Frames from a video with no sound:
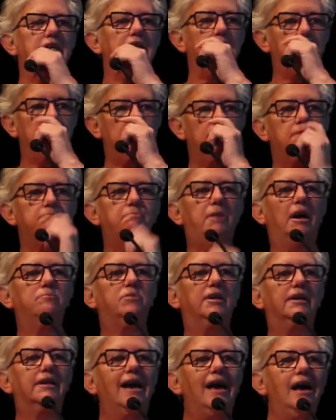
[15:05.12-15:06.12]
in
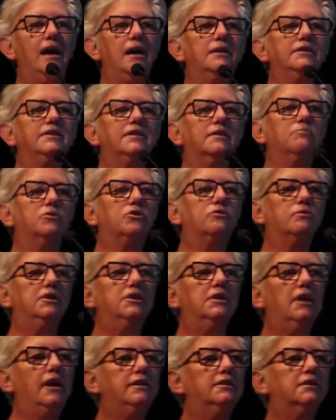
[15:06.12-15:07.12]
public housing
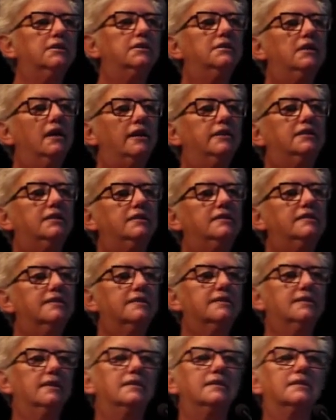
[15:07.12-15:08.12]
between
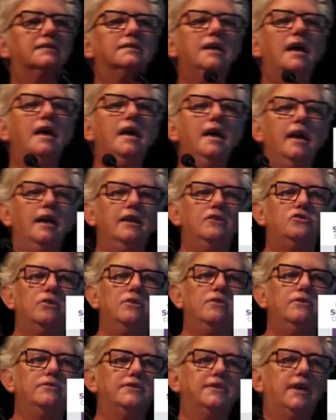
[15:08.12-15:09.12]
1996 and
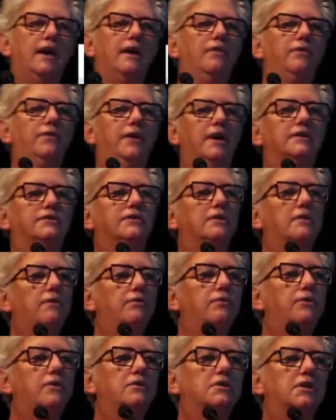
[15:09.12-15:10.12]

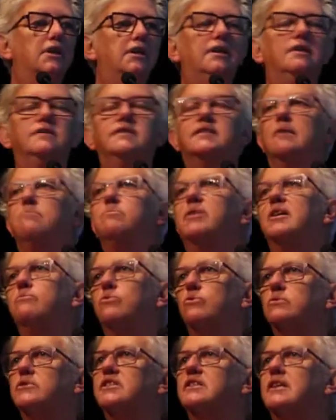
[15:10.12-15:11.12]
2013, and some
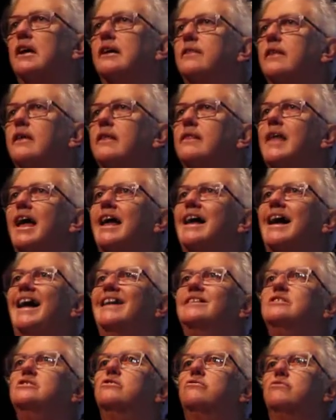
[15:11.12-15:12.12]
people would say that that
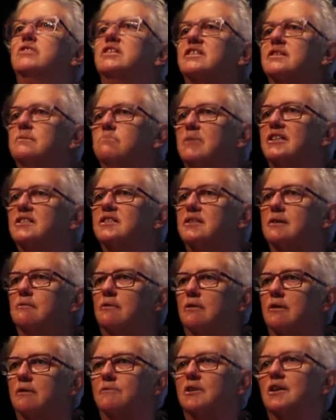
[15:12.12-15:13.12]
underestimates the
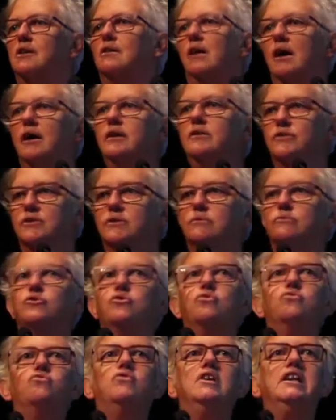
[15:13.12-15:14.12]
decline because it was
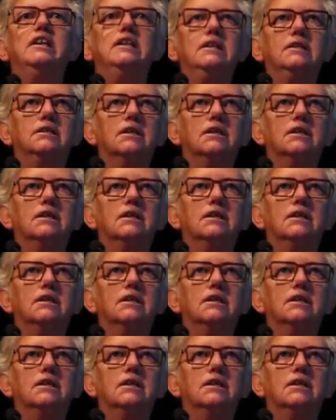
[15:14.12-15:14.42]
already